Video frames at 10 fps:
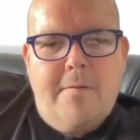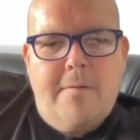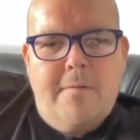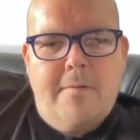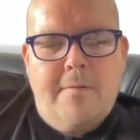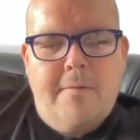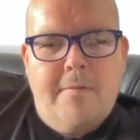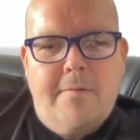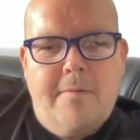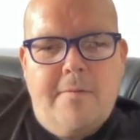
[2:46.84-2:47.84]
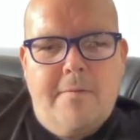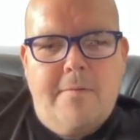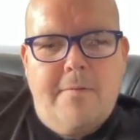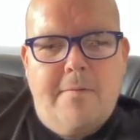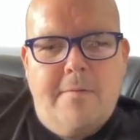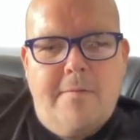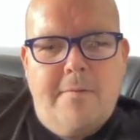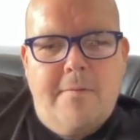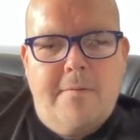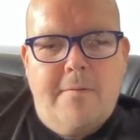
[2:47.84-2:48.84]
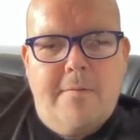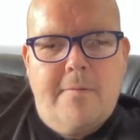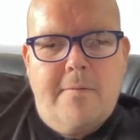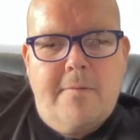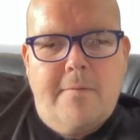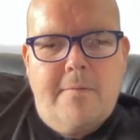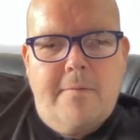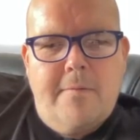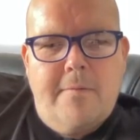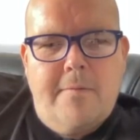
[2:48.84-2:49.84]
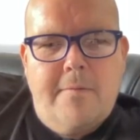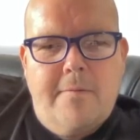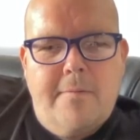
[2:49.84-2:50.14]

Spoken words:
No words are spoken by the person on screen.